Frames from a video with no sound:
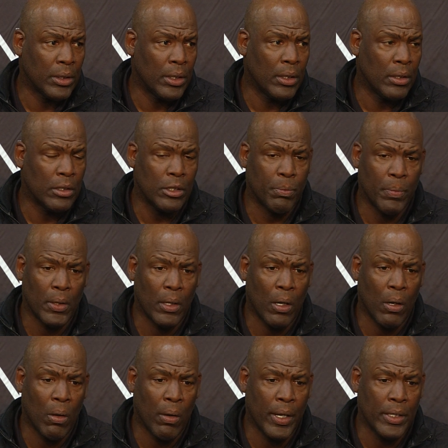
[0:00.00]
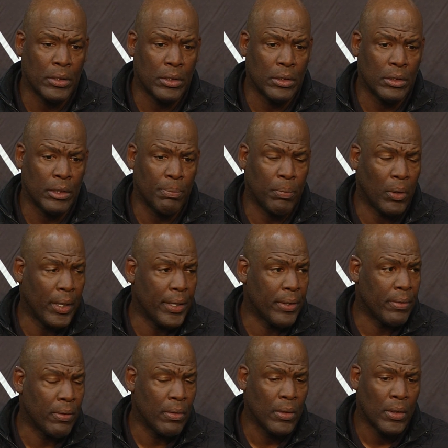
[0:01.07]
and he's been an all-ACC player.